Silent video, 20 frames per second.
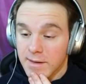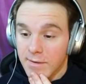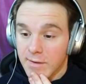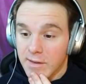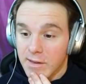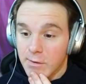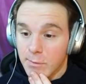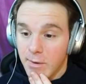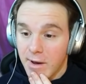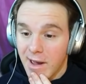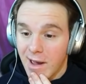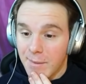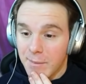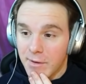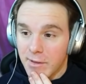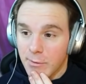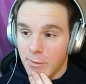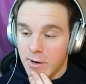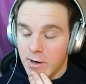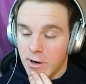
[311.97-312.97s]
See, this is what
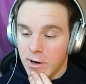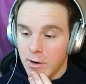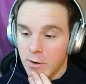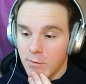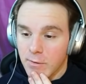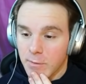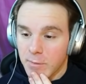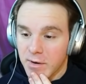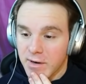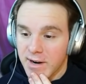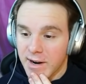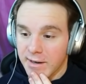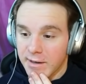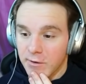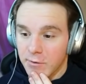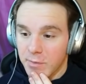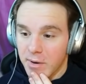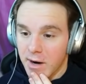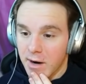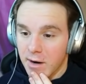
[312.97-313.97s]
happens when you're an overprotective